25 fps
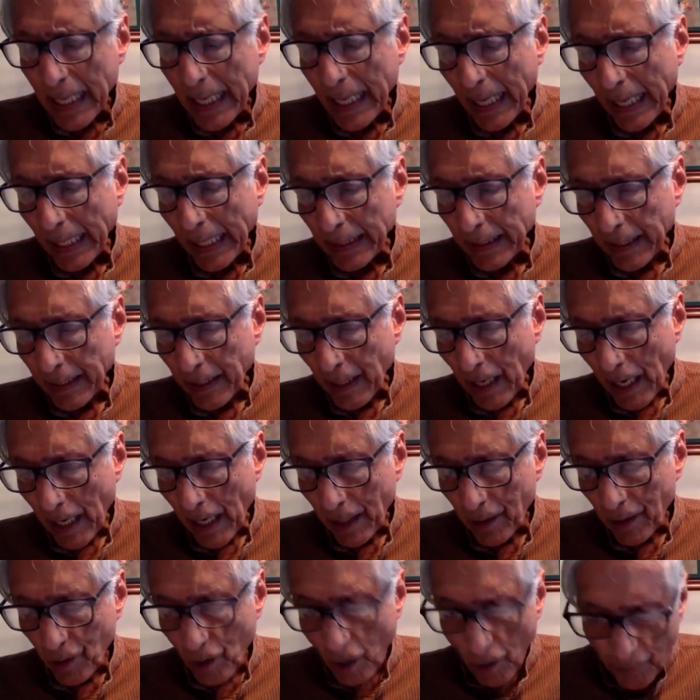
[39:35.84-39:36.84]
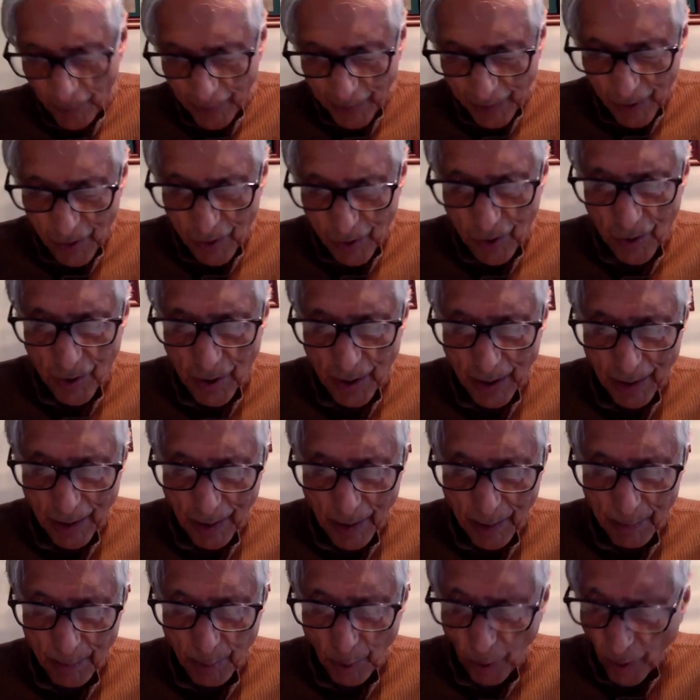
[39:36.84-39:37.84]
And there are novelists
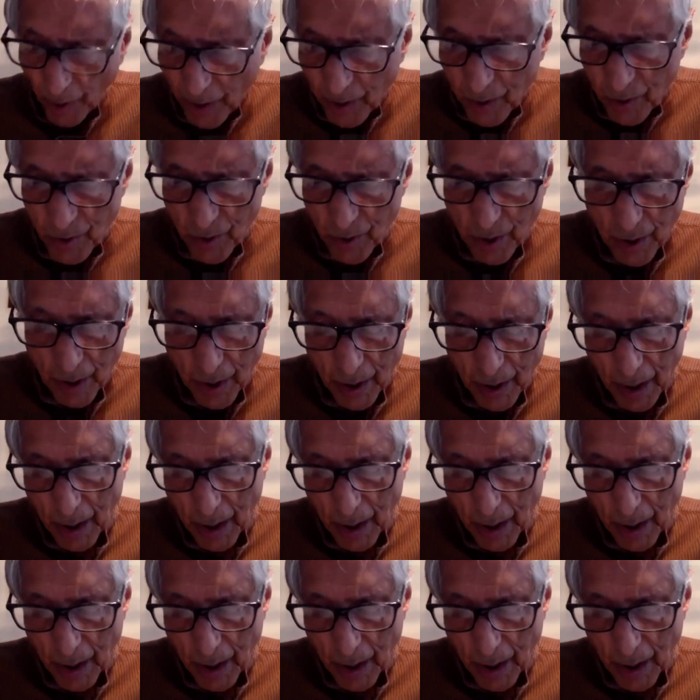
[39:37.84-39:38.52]
and poets,